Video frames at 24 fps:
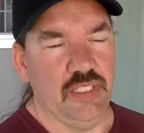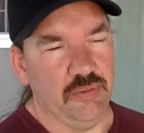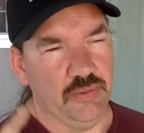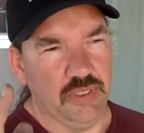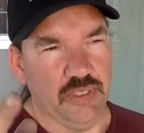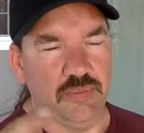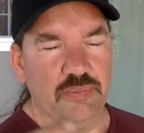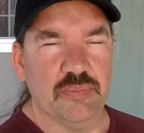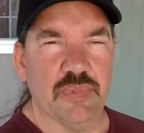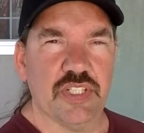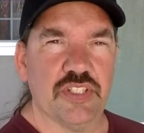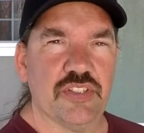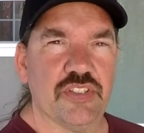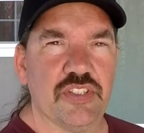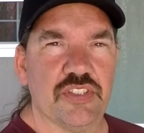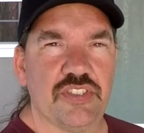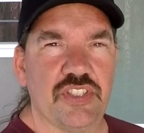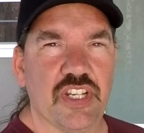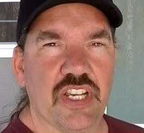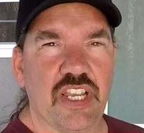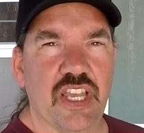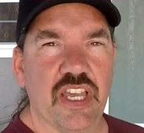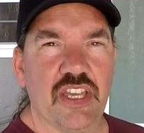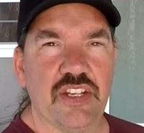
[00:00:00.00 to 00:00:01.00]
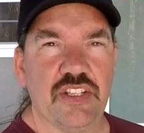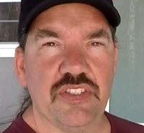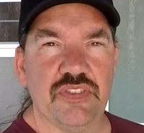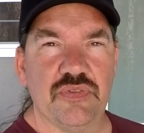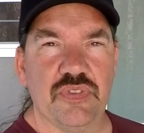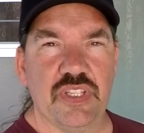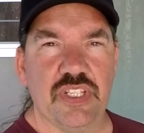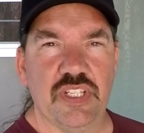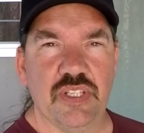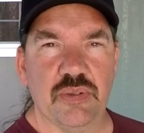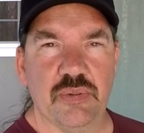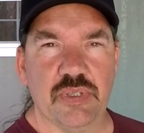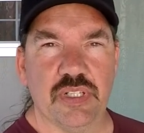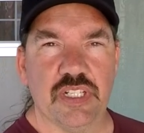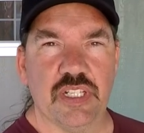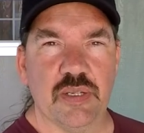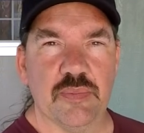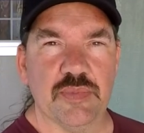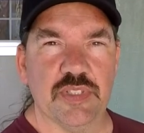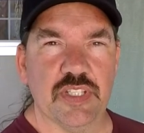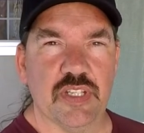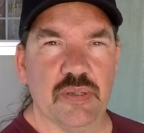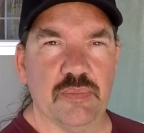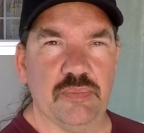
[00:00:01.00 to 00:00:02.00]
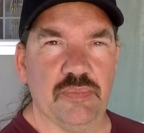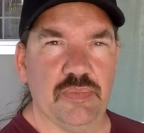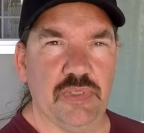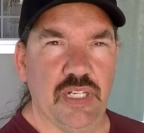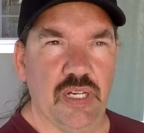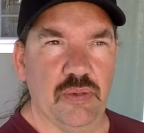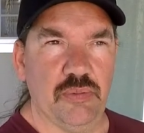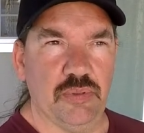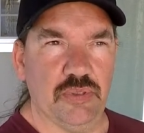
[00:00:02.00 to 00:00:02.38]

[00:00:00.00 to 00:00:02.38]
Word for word: Anyway, make sure you check out his video when it comes up.